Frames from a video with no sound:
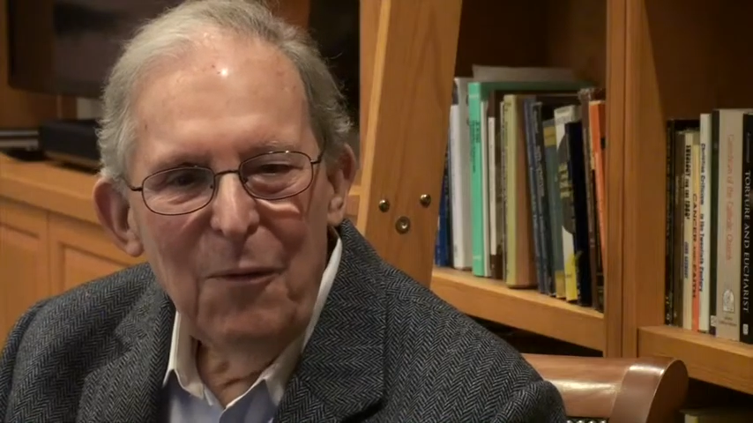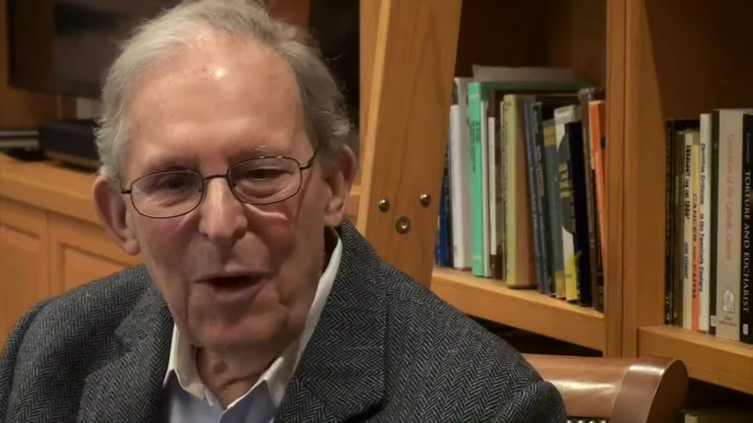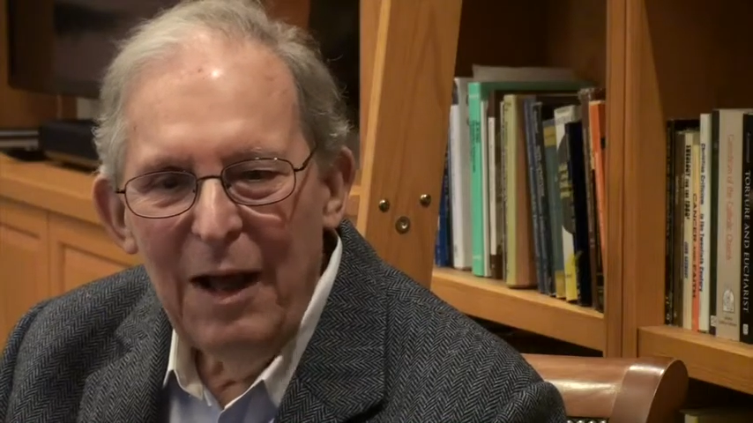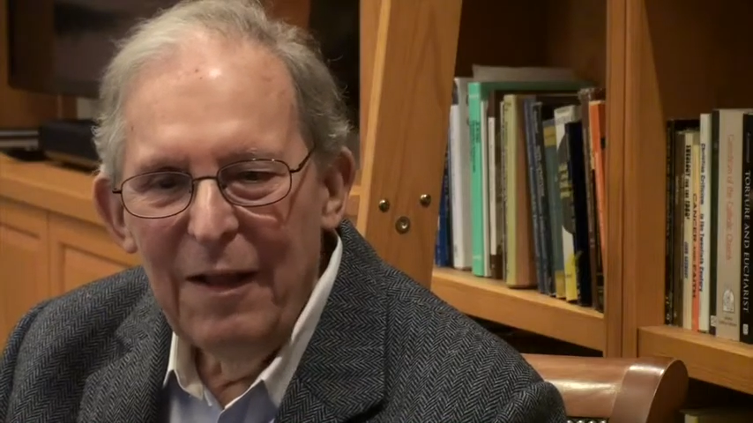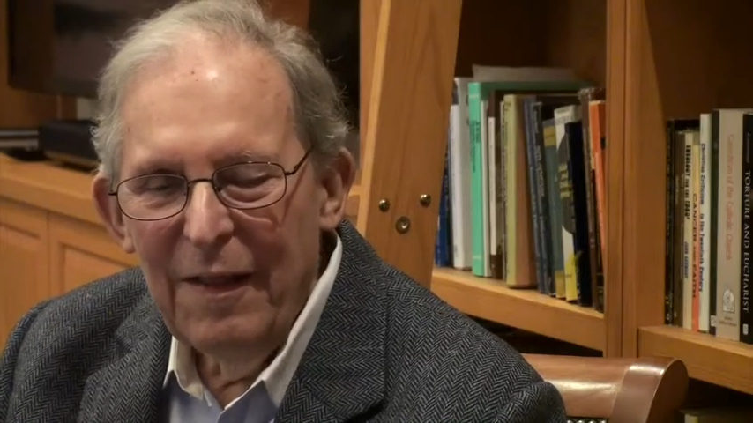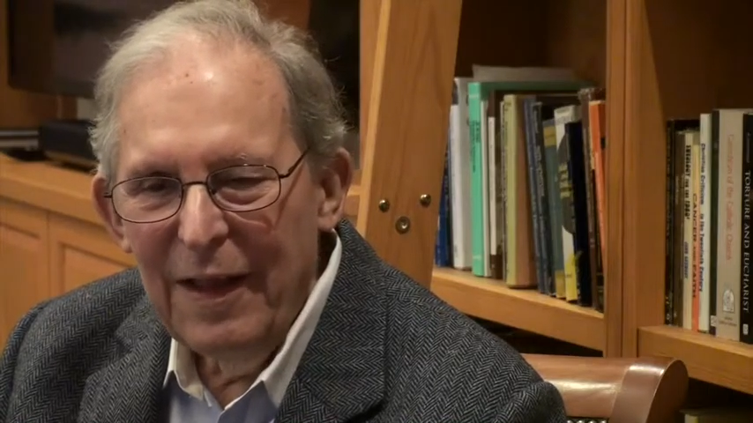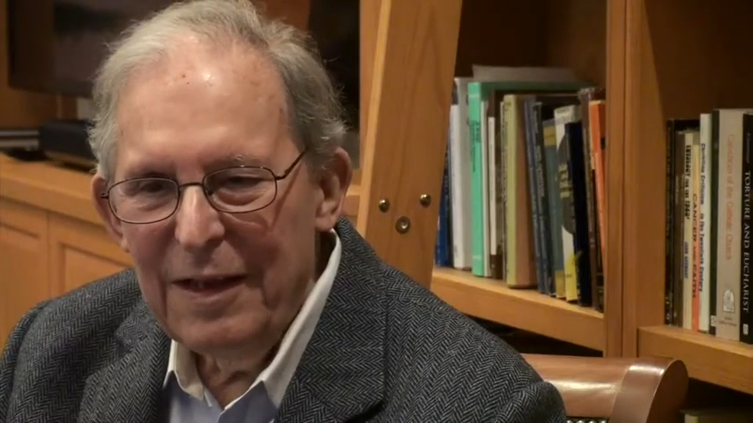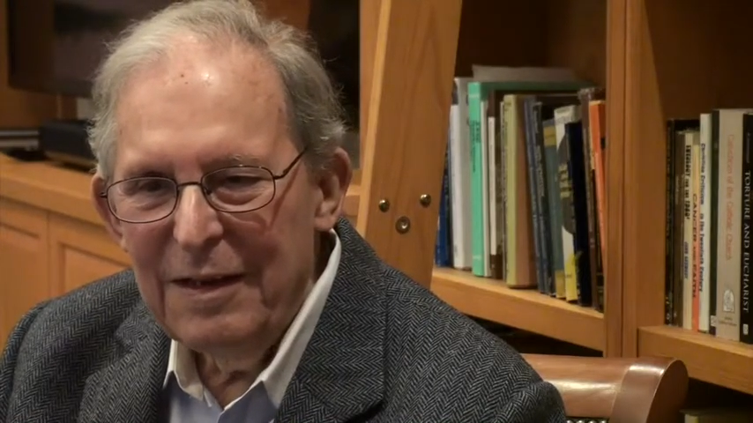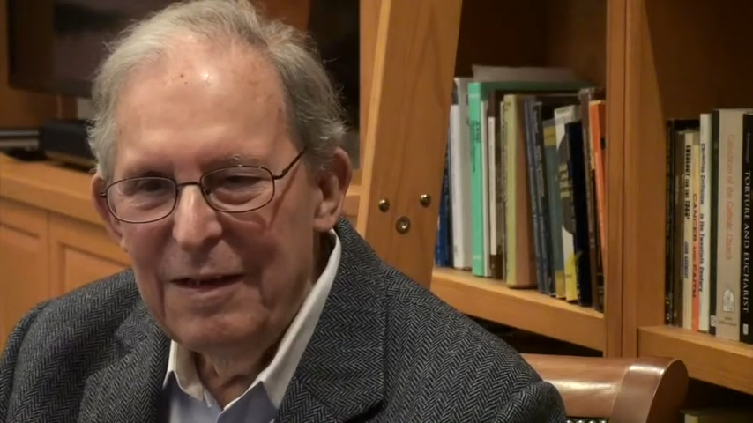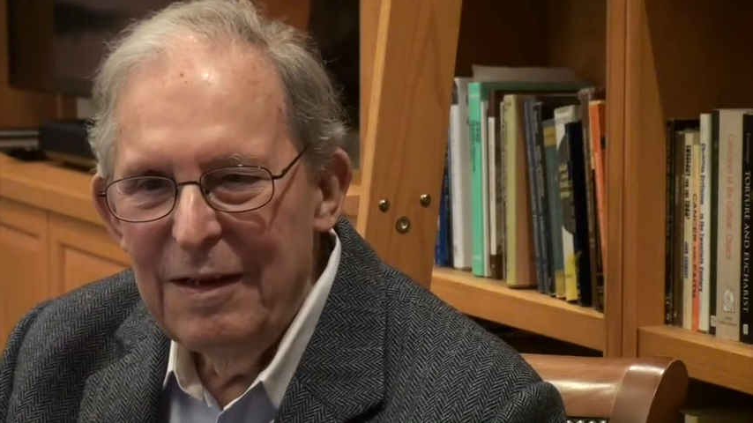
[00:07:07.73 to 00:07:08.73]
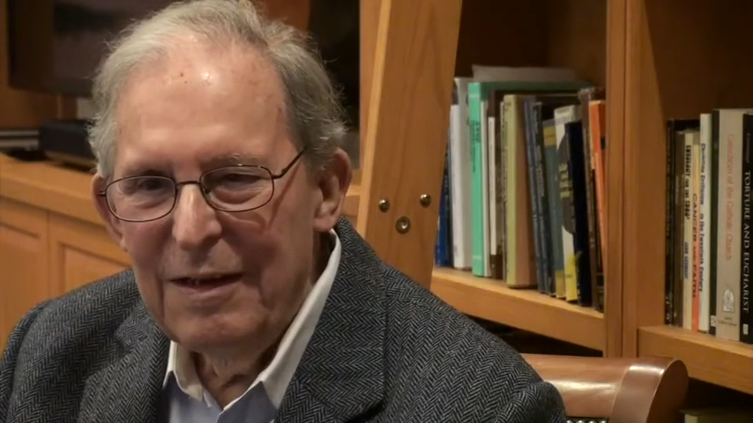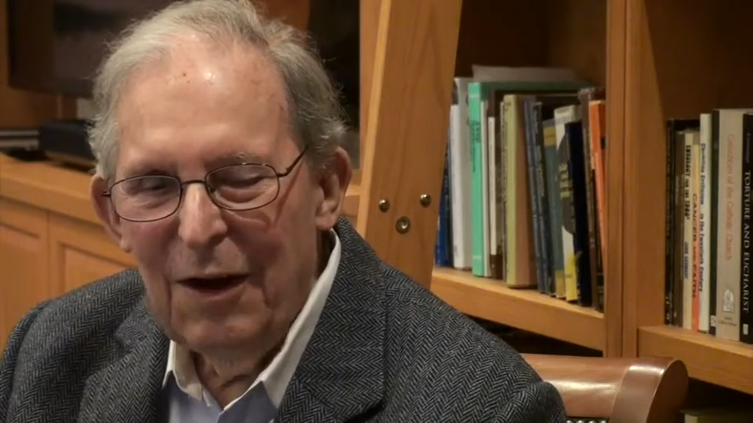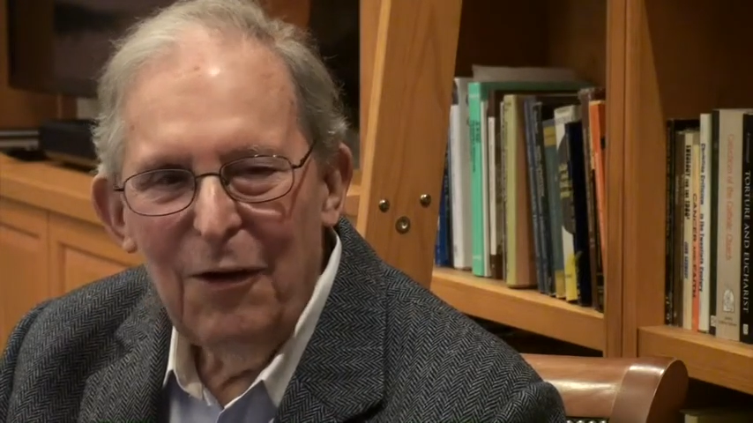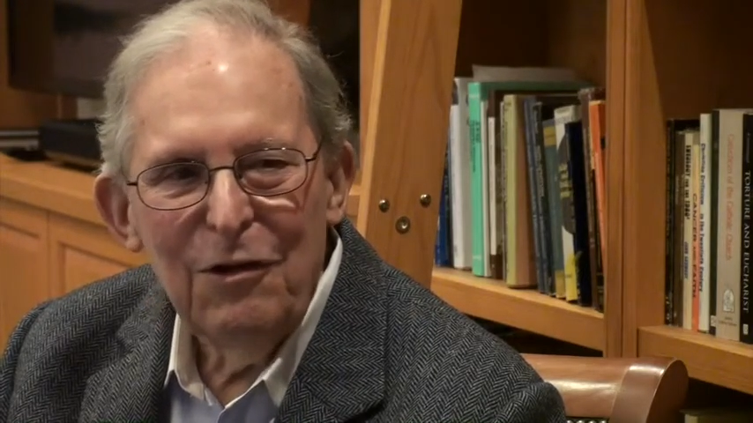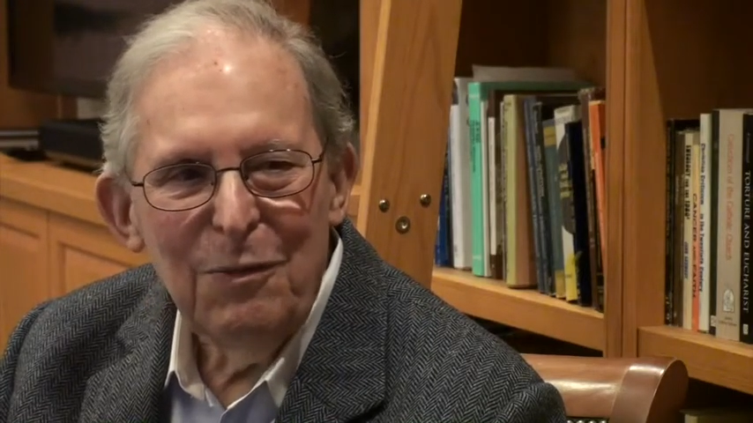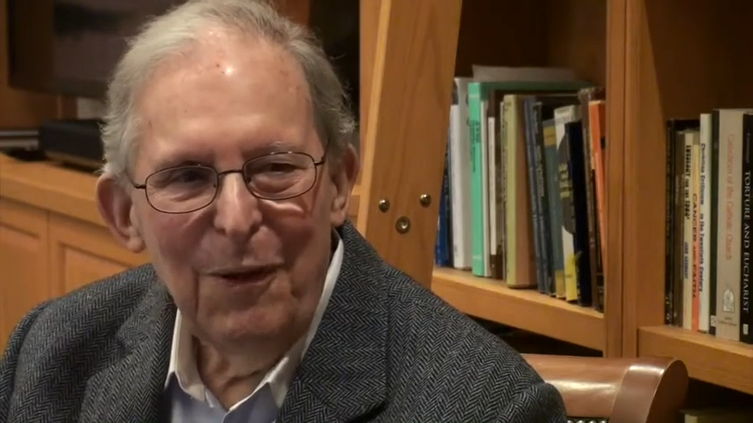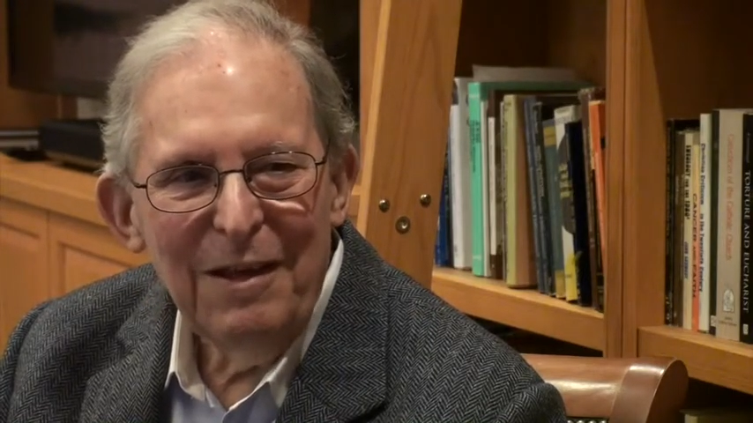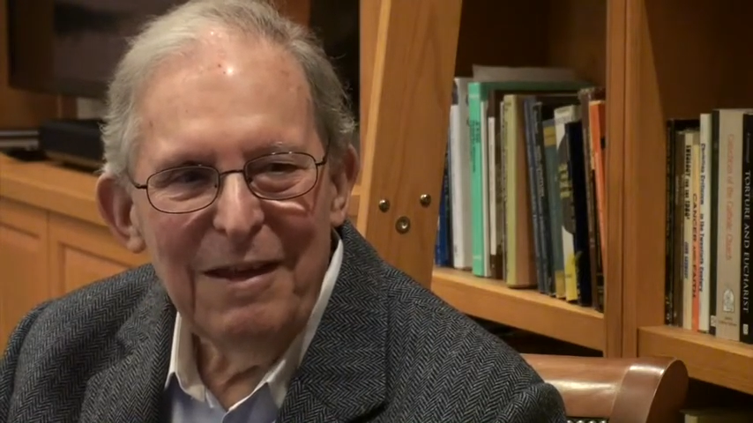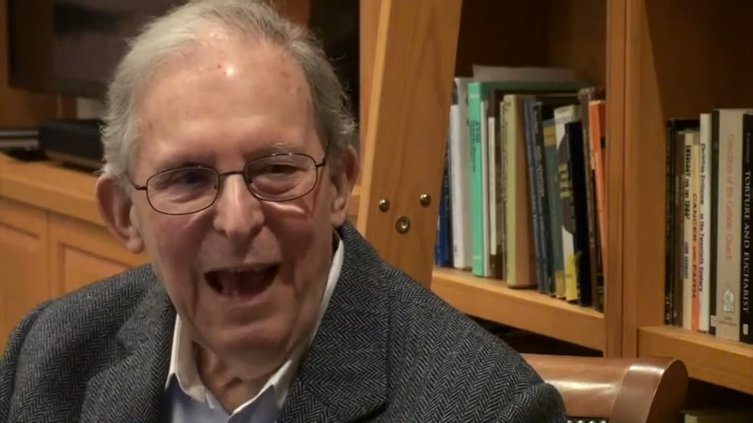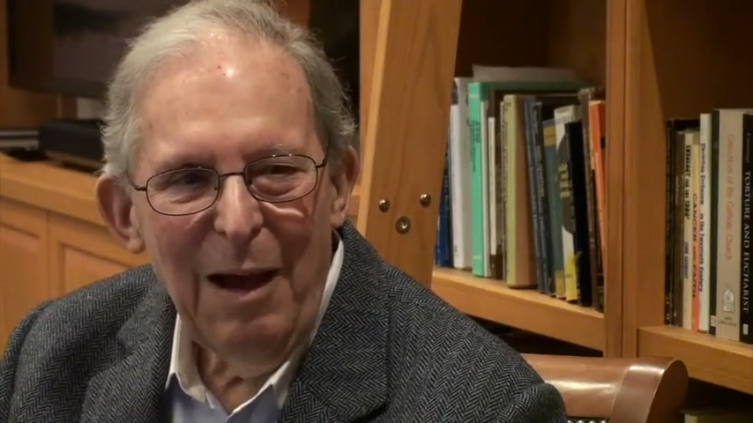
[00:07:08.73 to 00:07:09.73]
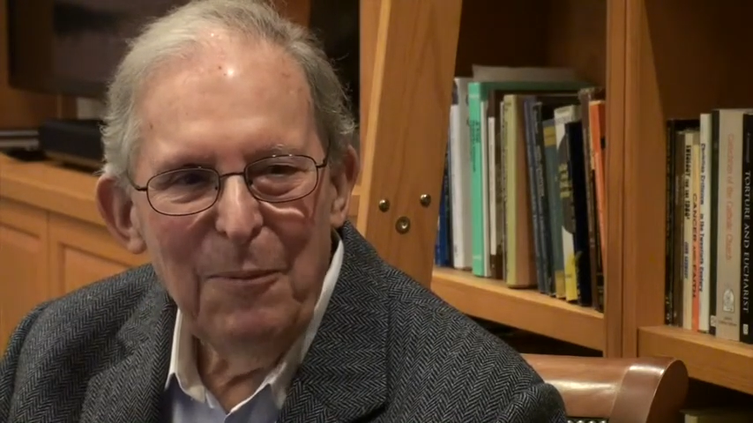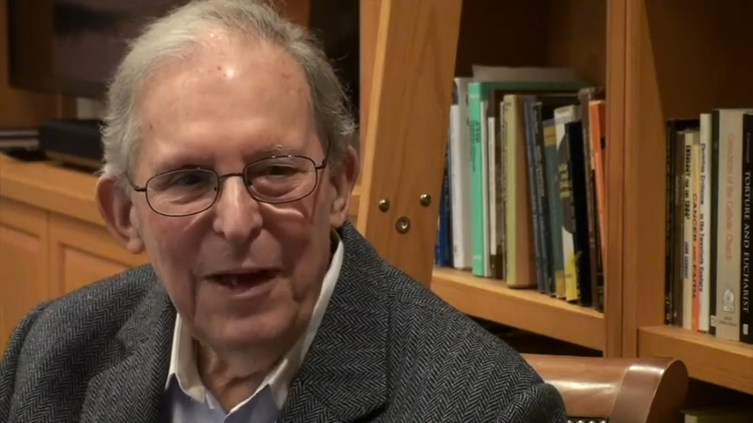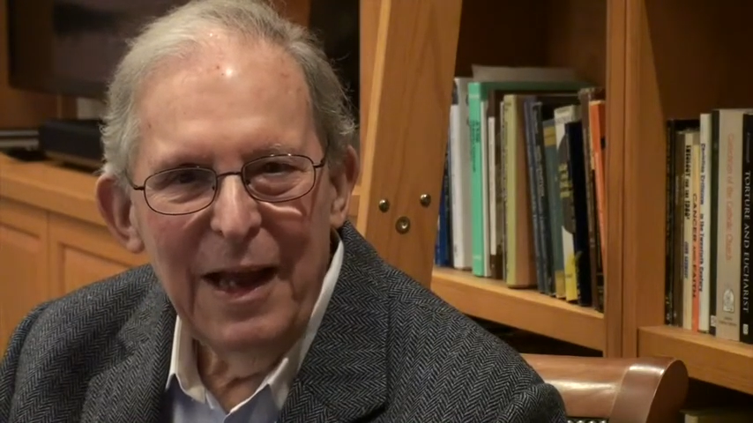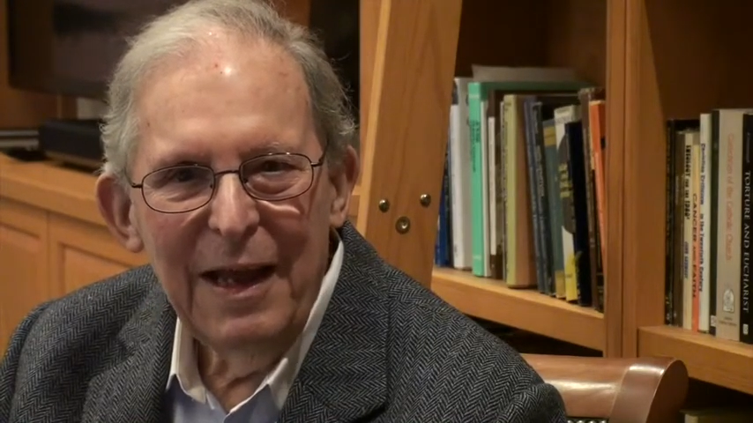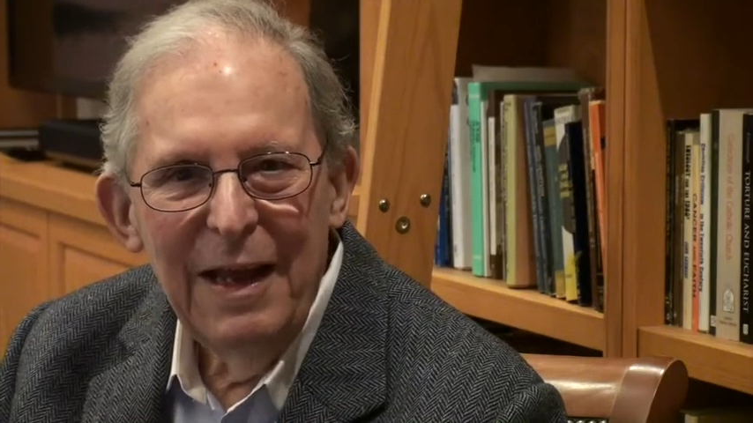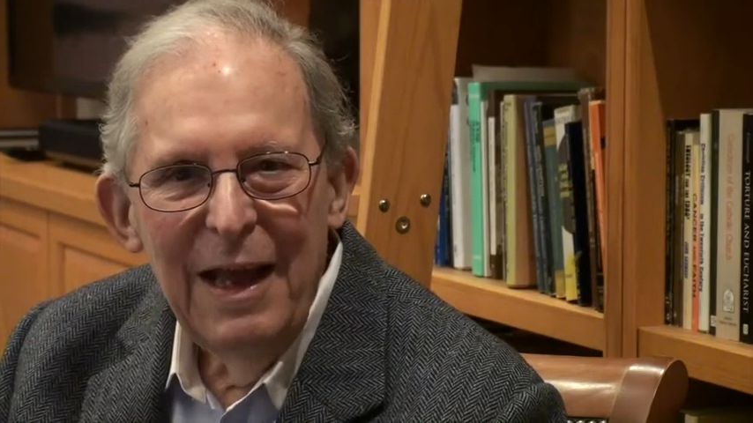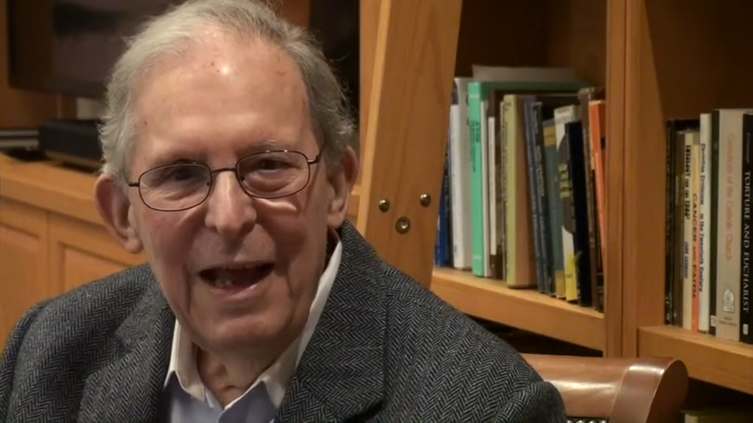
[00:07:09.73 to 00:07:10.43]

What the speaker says: rather than curse what's happening,